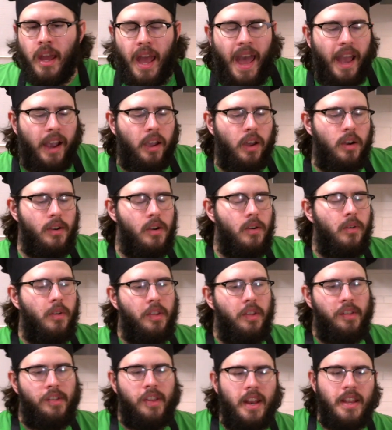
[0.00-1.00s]

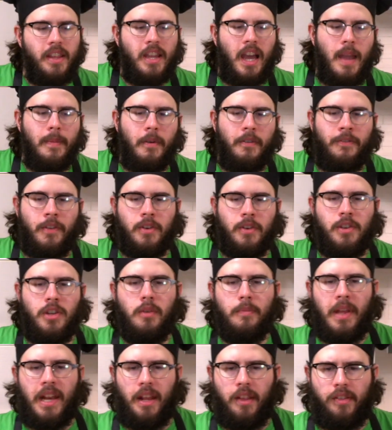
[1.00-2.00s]
Echo, set a timer for
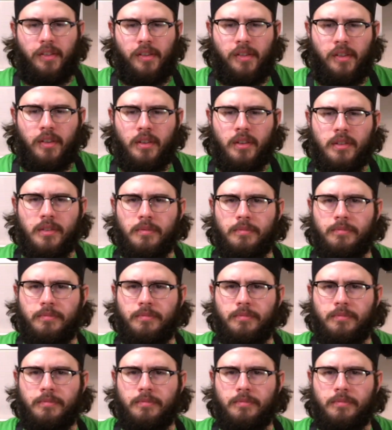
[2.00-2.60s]
two minutes.